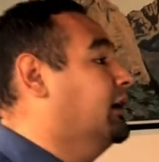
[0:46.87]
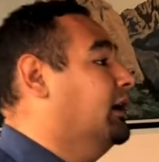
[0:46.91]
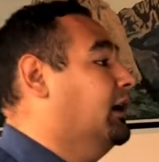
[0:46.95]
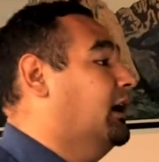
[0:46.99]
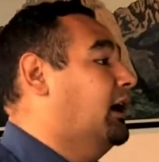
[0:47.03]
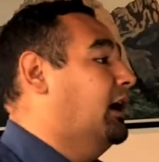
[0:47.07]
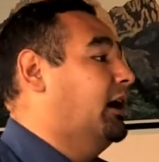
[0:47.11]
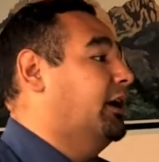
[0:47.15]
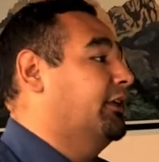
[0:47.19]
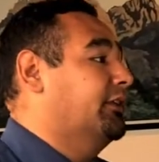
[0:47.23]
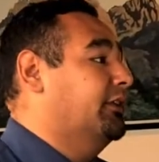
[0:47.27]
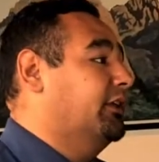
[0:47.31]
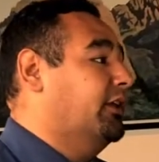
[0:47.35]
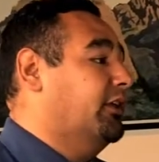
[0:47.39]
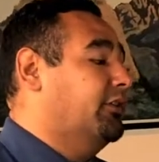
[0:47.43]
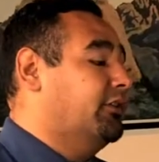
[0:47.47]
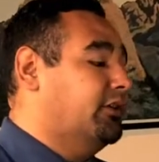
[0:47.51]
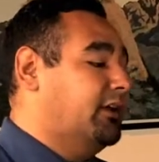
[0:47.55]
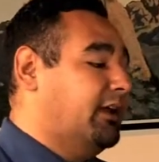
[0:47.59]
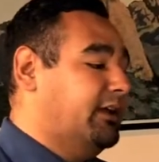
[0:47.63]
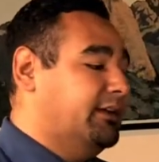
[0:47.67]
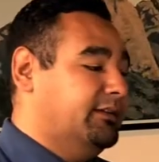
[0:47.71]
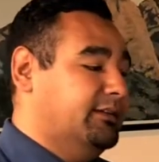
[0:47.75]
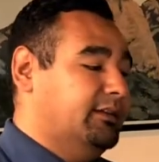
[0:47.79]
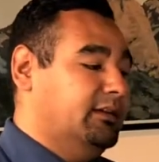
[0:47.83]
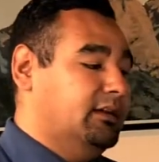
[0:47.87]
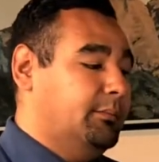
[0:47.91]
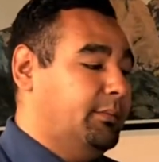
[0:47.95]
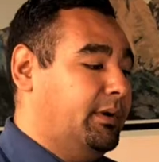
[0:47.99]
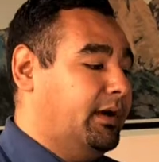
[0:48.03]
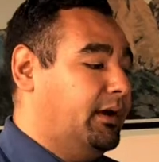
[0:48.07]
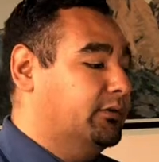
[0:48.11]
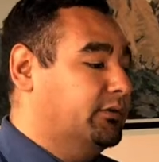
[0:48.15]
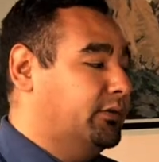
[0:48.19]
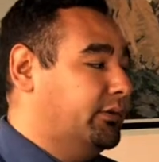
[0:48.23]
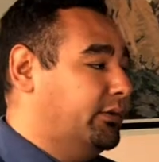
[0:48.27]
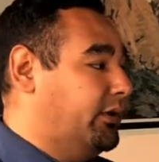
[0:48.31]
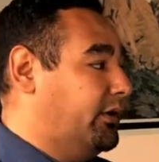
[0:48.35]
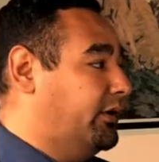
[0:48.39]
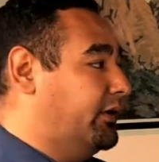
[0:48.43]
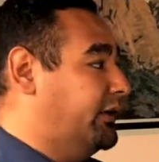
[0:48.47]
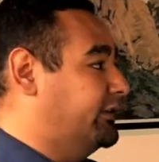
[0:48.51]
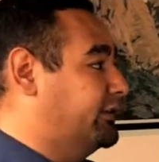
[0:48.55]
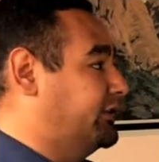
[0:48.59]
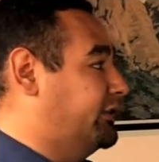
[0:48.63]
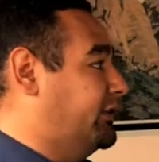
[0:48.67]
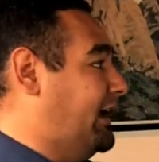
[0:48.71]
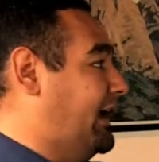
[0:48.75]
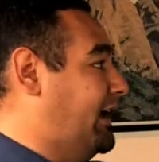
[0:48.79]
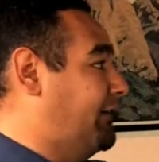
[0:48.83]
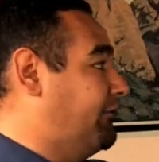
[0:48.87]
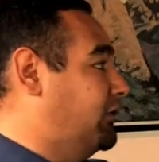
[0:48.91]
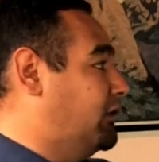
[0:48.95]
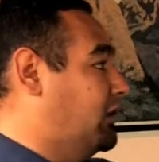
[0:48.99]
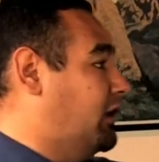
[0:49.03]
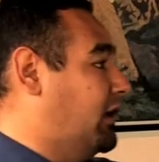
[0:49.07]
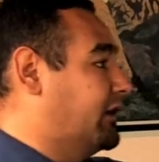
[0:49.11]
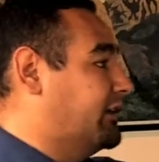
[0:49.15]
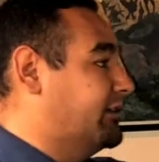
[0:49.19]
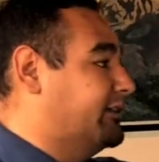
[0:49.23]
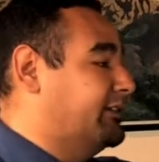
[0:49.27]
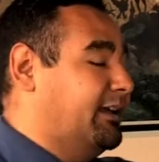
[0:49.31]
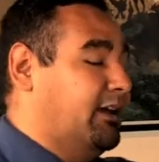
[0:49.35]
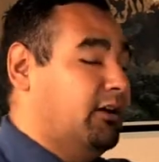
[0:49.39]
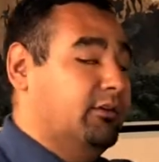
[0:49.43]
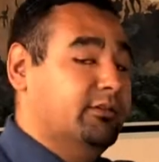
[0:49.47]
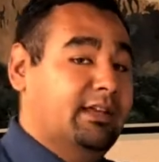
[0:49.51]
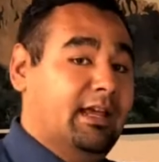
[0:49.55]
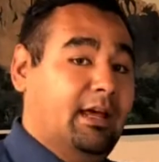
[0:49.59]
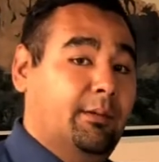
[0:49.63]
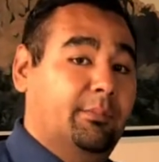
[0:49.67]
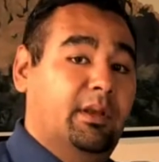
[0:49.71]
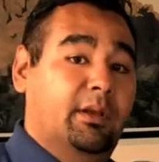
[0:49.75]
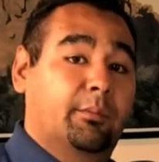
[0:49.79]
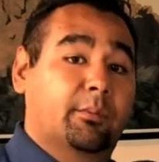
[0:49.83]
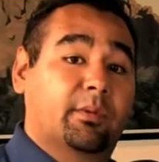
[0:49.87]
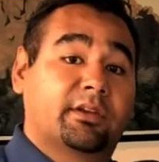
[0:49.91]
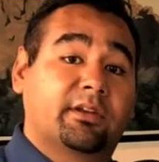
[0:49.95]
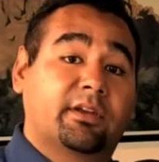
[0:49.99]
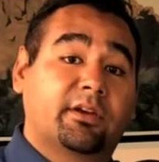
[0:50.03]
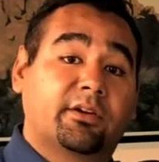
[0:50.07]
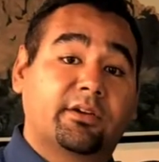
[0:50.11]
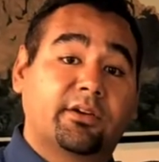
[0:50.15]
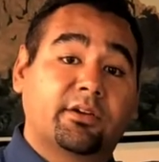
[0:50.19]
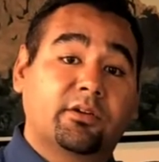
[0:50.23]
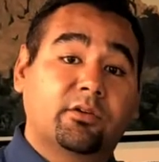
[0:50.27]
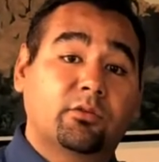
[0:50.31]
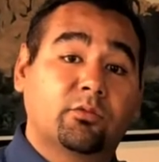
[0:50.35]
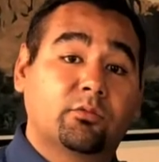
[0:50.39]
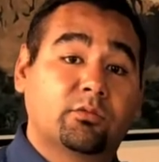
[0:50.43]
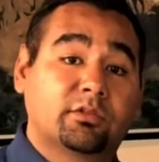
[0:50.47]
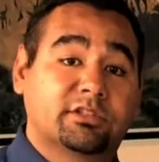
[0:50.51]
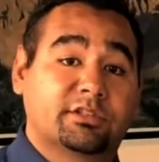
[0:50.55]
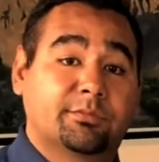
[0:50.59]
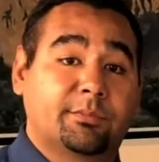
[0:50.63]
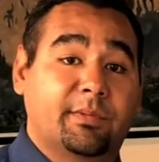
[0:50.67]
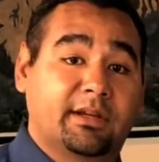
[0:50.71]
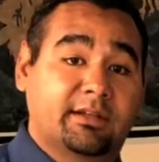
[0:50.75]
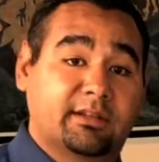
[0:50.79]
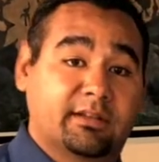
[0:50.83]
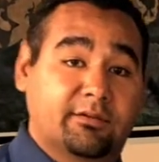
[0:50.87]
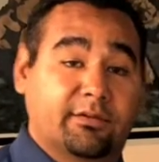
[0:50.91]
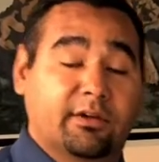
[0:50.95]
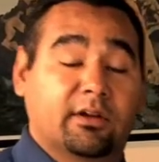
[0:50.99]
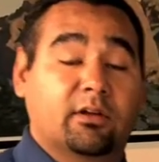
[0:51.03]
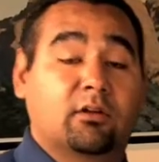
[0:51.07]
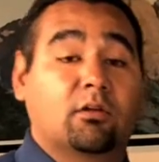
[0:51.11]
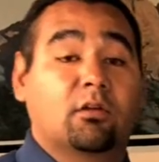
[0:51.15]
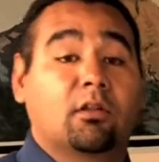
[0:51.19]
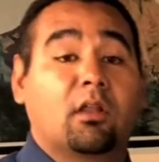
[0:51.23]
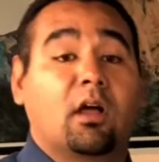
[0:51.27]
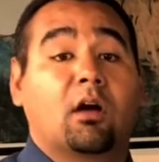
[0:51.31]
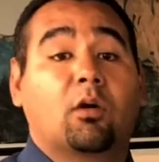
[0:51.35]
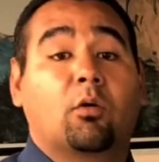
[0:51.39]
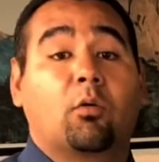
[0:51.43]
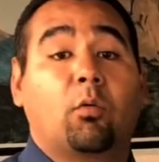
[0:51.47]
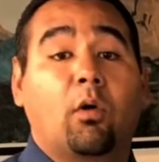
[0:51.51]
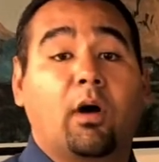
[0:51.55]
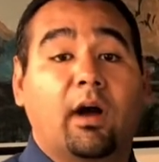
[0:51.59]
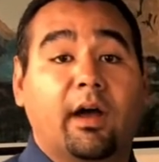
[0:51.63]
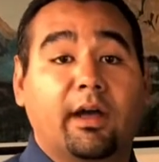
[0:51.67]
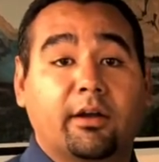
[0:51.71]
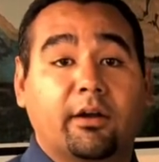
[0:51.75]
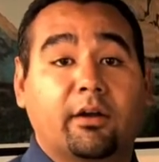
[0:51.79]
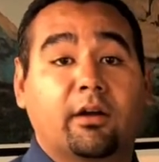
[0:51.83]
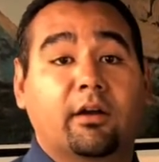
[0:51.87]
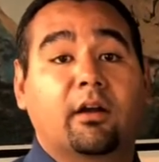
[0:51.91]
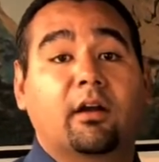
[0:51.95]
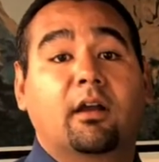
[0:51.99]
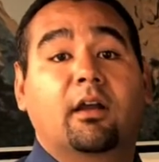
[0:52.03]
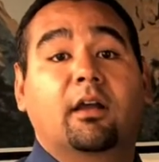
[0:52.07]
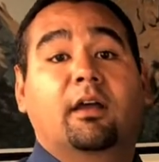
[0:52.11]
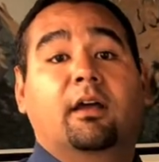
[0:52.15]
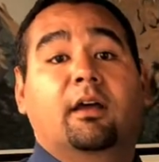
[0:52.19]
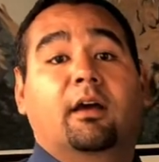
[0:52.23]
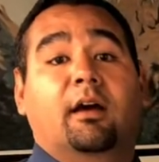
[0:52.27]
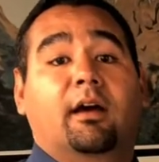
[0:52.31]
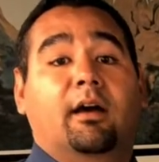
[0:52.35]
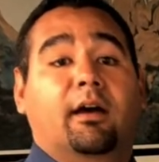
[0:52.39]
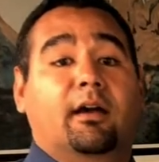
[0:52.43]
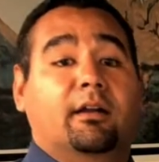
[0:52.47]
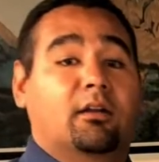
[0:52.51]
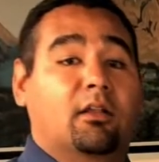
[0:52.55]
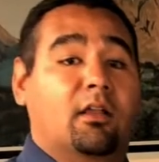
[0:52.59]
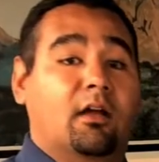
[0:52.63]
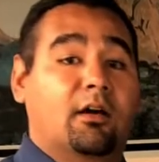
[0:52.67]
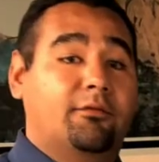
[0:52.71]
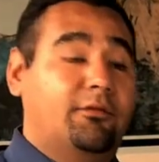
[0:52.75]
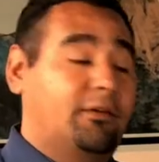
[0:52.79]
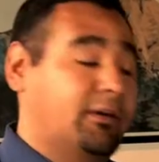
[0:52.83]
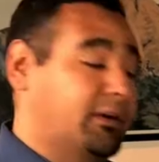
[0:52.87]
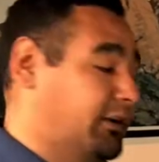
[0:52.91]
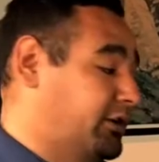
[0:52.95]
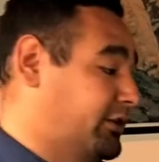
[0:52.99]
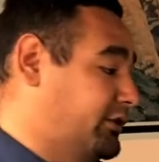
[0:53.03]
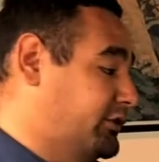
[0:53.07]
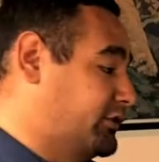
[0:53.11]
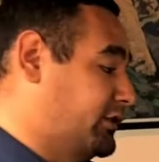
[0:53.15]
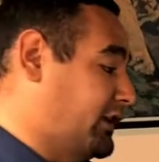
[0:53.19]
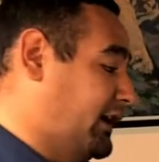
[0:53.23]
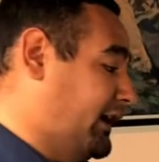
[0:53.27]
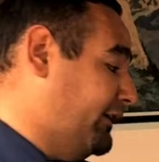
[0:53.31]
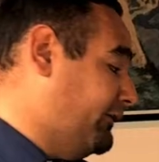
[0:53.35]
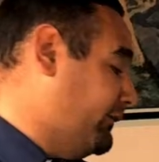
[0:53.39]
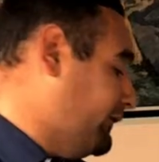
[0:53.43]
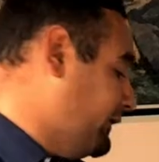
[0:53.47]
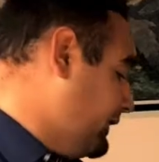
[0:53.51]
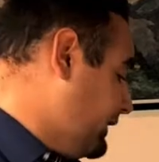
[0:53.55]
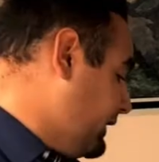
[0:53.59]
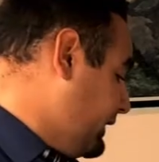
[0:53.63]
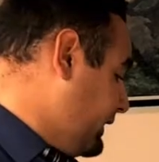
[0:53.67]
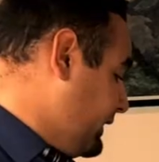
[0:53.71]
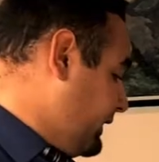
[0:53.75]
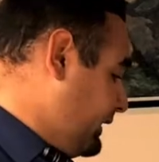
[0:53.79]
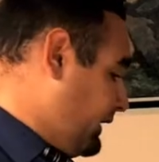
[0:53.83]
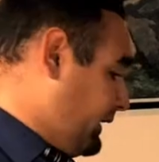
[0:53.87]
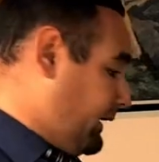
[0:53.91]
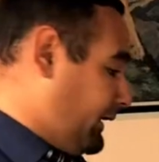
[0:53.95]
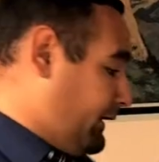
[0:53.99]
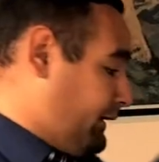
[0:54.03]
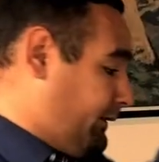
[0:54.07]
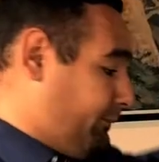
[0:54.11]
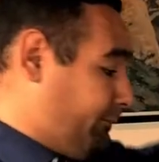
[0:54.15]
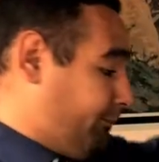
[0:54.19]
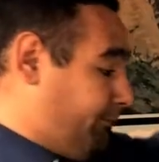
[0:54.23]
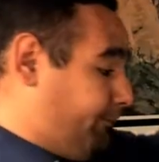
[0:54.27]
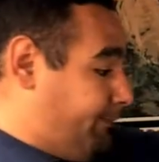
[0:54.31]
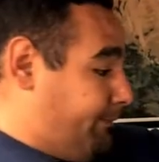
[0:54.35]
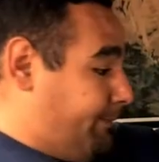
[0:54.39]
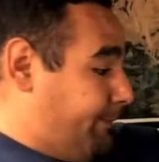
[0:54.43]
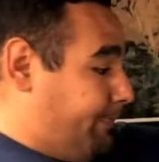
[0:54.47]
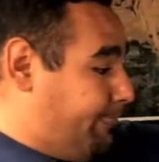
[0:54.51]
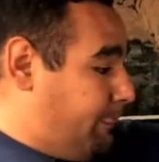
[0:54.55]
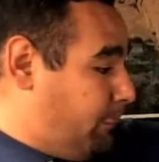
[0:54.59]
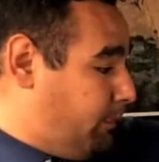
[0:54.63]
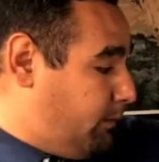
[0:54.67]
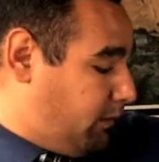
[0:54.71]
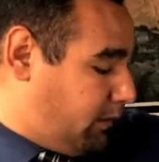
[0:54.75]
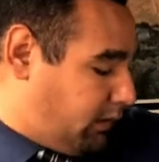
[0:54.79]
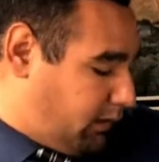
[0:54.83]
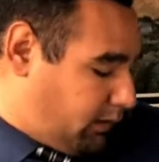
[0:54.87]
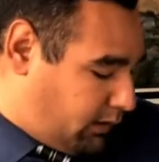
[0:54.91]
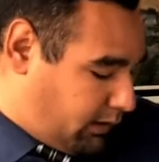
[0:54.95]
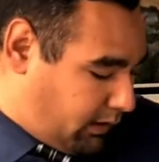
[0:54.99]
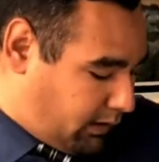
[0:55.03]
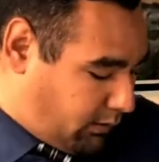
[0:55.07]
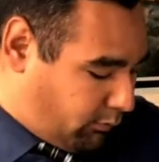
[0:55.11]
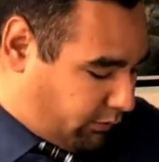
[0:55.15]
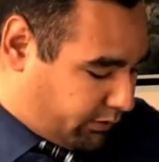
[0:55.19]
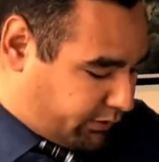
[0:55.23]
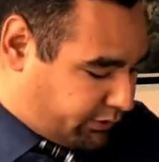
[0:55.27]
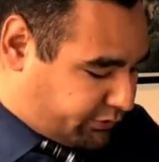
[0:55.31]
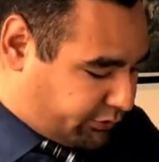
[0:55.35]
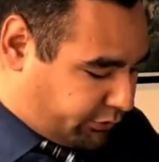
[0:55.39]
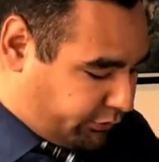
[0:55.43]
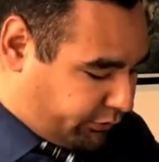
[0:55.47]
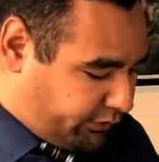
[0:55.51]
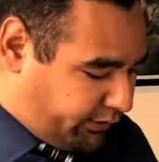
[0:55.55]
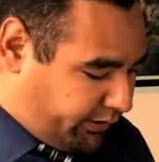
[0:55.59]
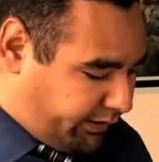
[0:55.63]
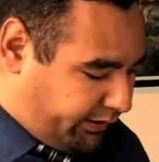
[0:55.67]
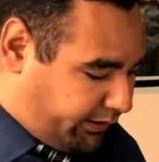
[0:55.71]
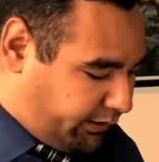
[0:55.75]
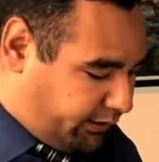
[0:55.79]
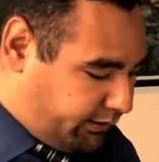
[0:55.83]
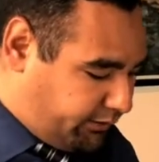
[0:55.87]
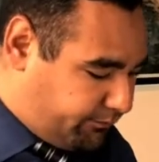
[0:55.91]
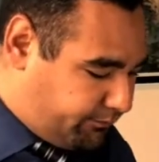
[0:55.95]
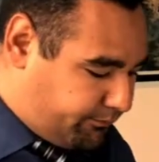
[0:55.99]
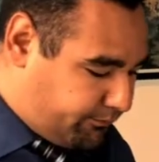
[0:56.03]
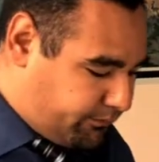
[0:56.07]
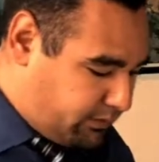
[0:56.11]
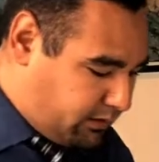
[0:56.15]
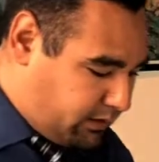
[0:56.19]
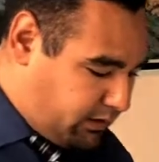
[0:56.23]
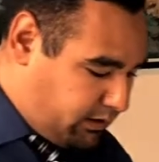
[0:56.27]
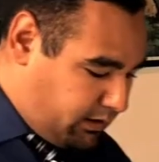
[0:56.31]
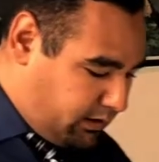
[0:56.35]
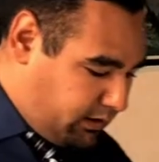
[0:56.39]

The other nice thing about Toyota is you have a lot of sound dampening material, which makes the vehicle a lot quieter and a lot funner to drive. I want to show you here,